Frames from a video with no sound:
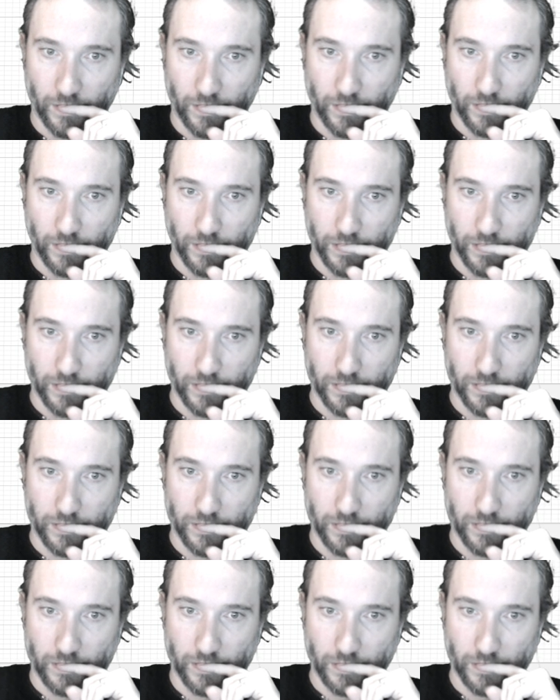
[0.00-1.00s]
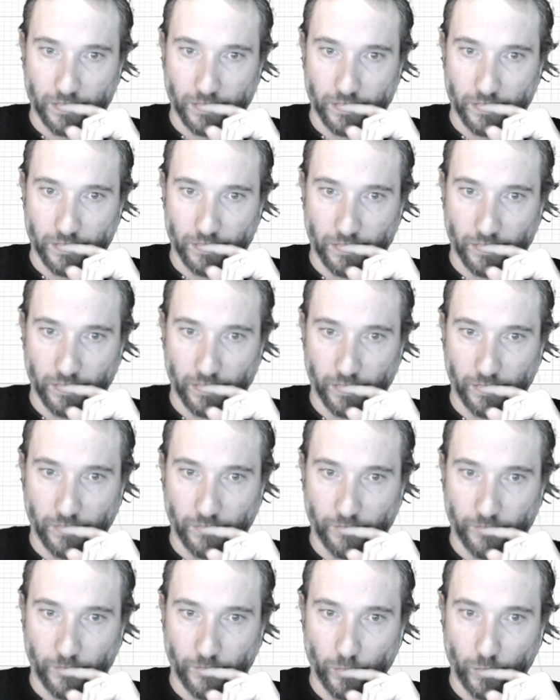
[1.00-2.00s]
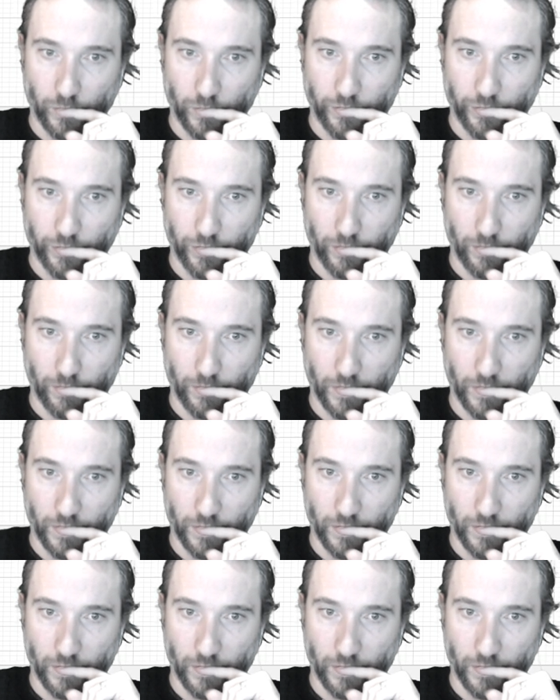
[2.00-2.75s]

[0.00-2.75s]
and just like 4 of them